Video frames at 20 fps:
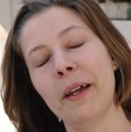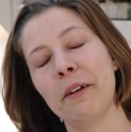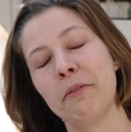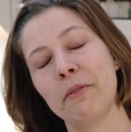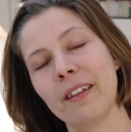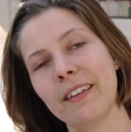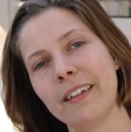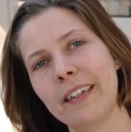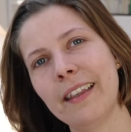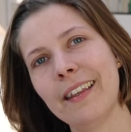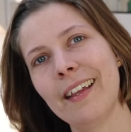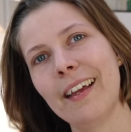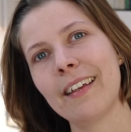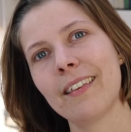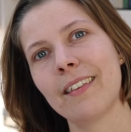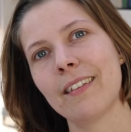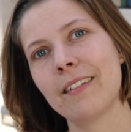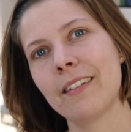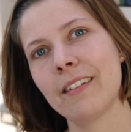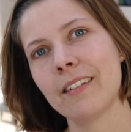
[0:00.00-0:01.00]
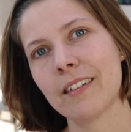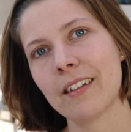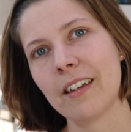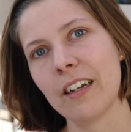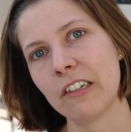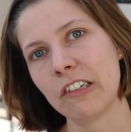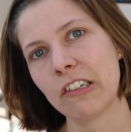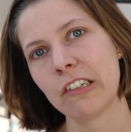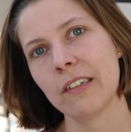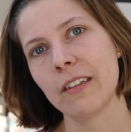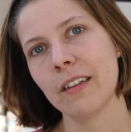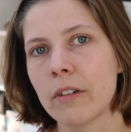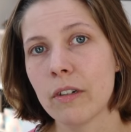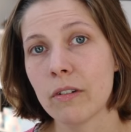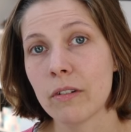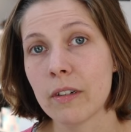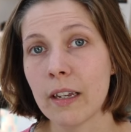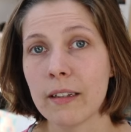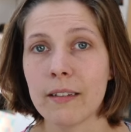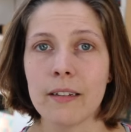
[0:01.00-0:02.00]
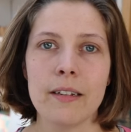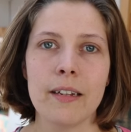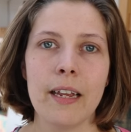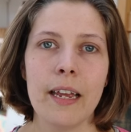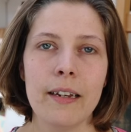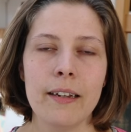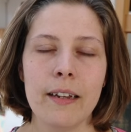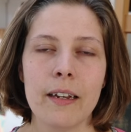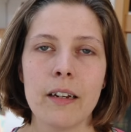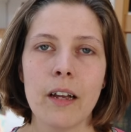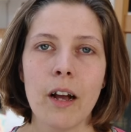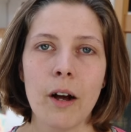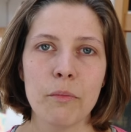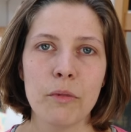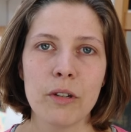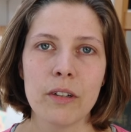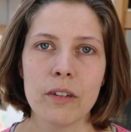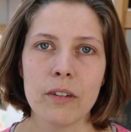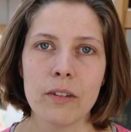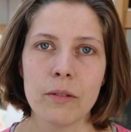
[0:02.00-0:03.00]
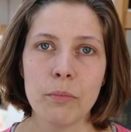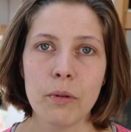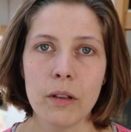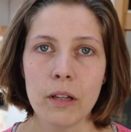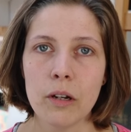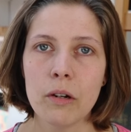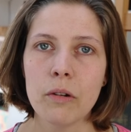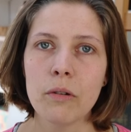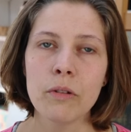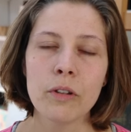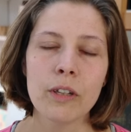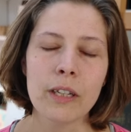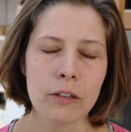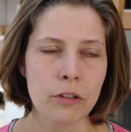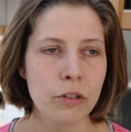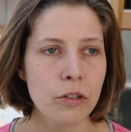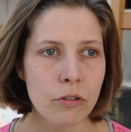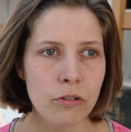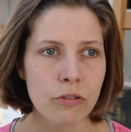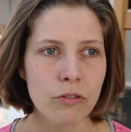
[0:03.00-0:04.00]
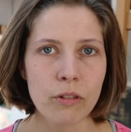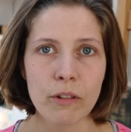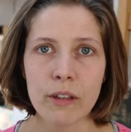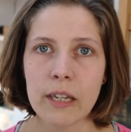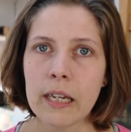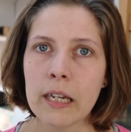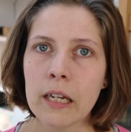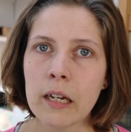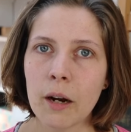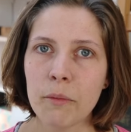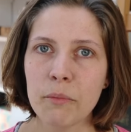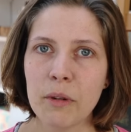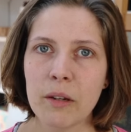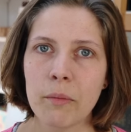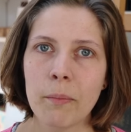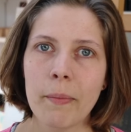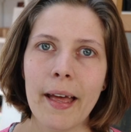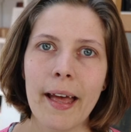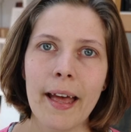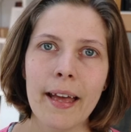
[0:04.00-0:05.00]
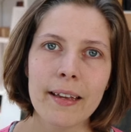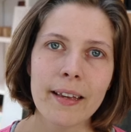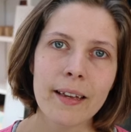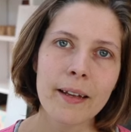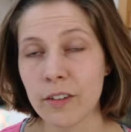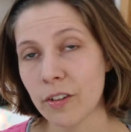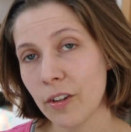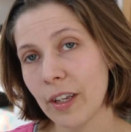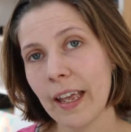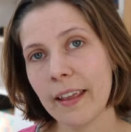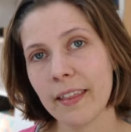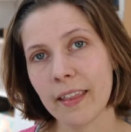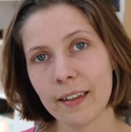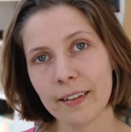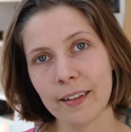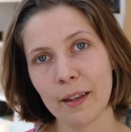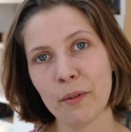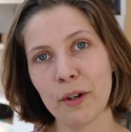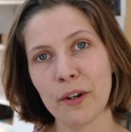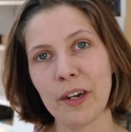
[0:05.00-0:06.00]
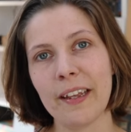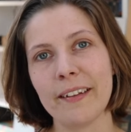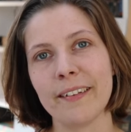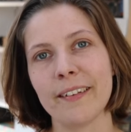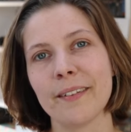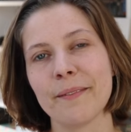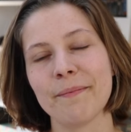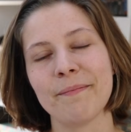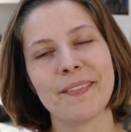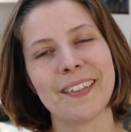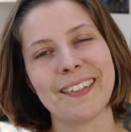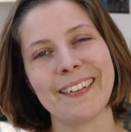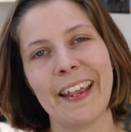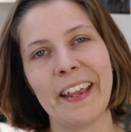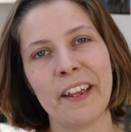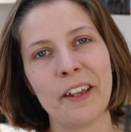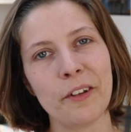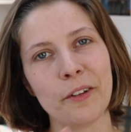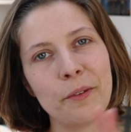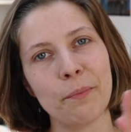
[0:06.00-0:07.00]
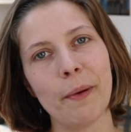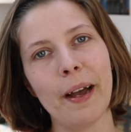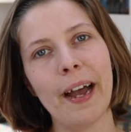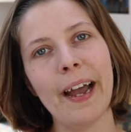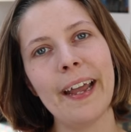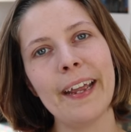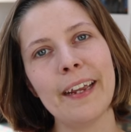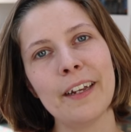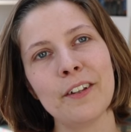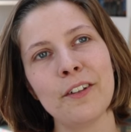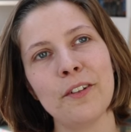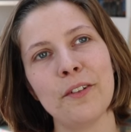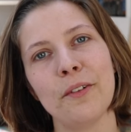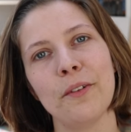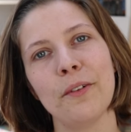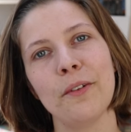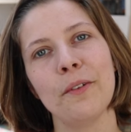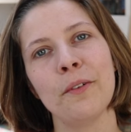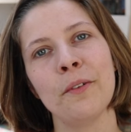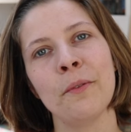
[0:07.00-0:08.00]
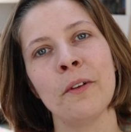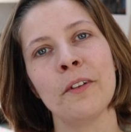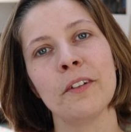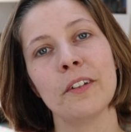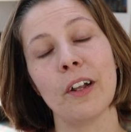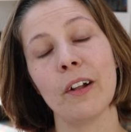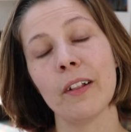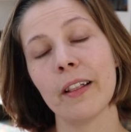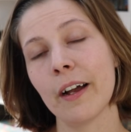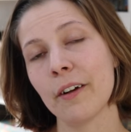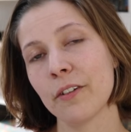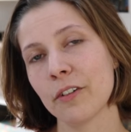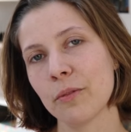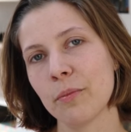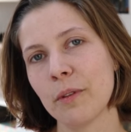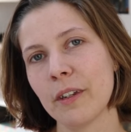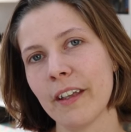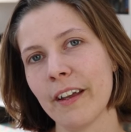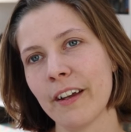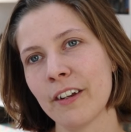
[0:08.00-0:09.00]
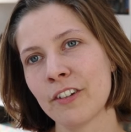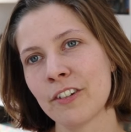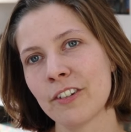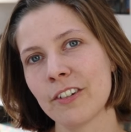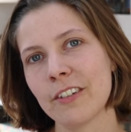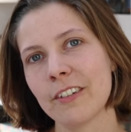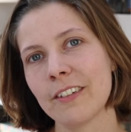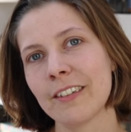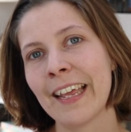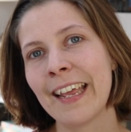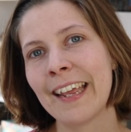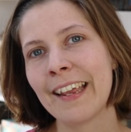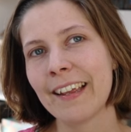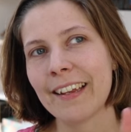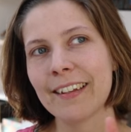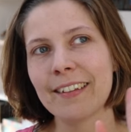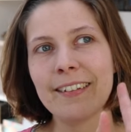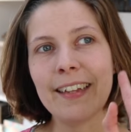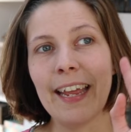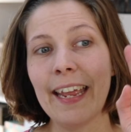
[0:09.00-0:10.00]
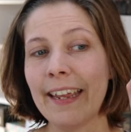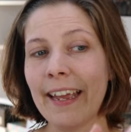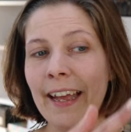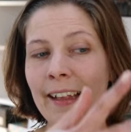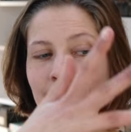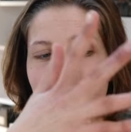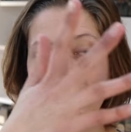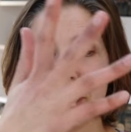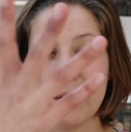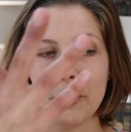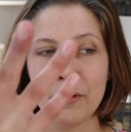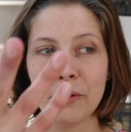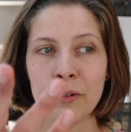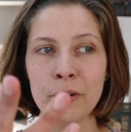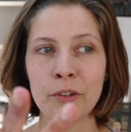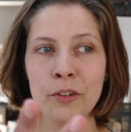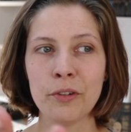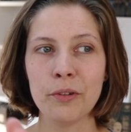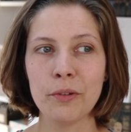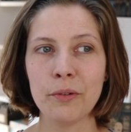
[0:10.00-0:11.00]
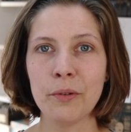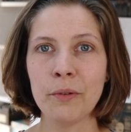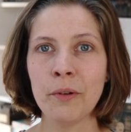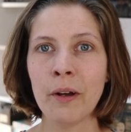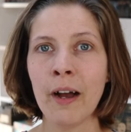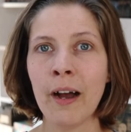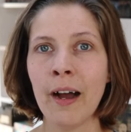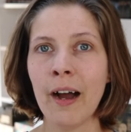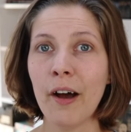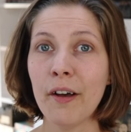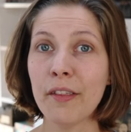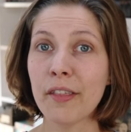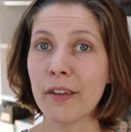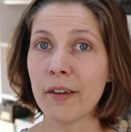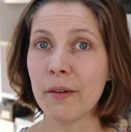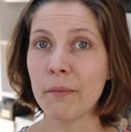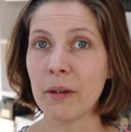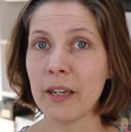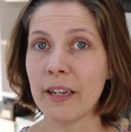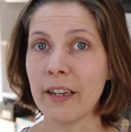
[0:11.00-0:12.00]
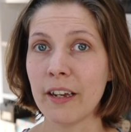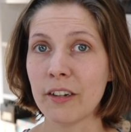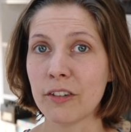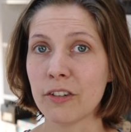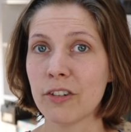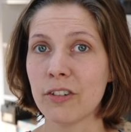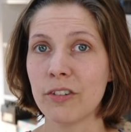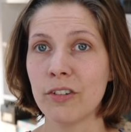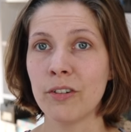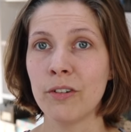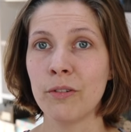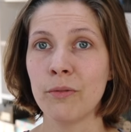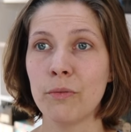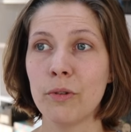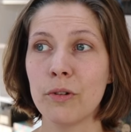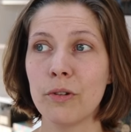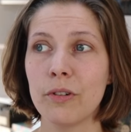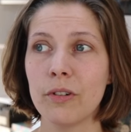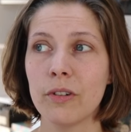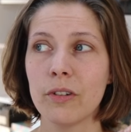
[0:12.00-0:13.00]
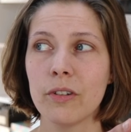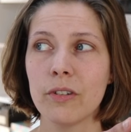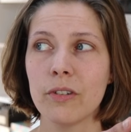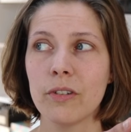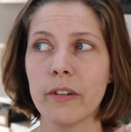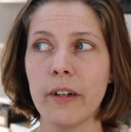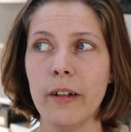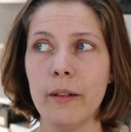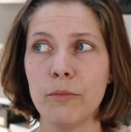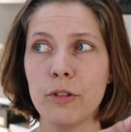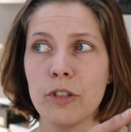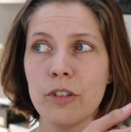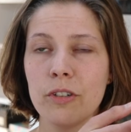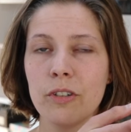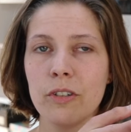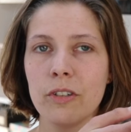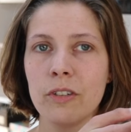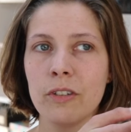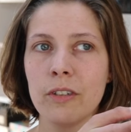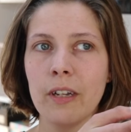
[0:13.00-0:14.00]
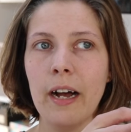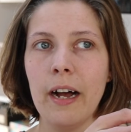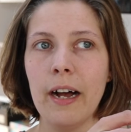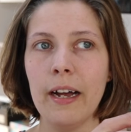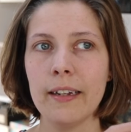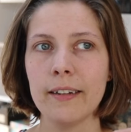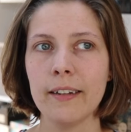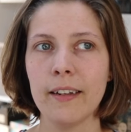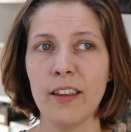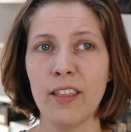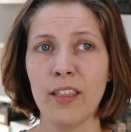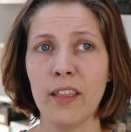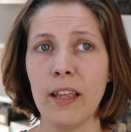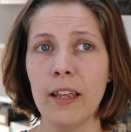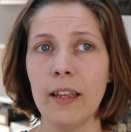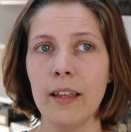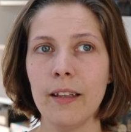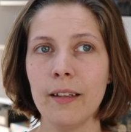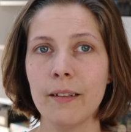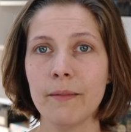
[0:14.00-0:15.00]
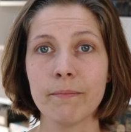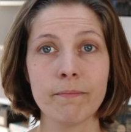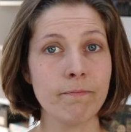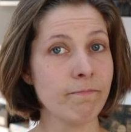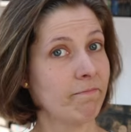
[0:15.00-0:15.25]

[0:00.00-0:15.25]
I really like the discussion. Don't hesitate and comment below, usually comment back. So yeah, that's about it. Saying goodbye to dollhouse miniatures, saying hello to other miniature work, sculptures, art thing.